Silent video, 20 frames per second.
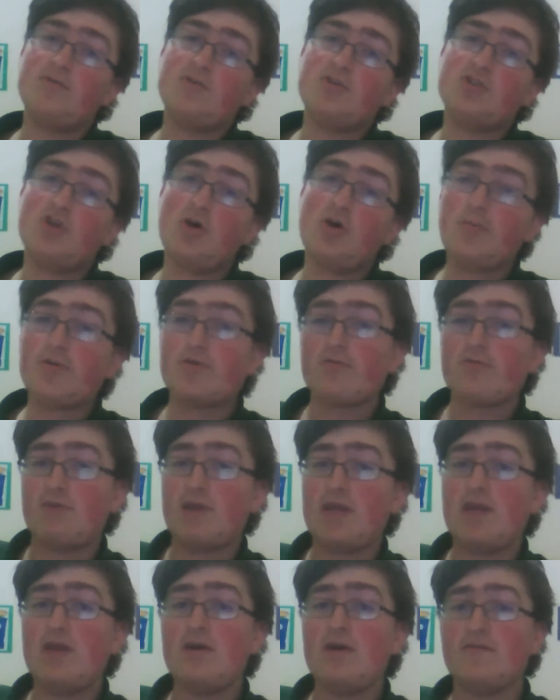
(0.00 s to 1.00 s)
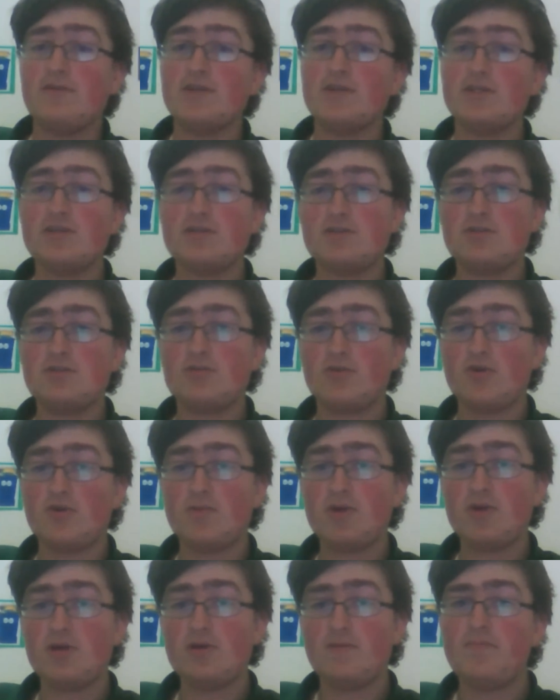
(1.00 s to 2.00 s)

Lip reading: top 3 of this tournament,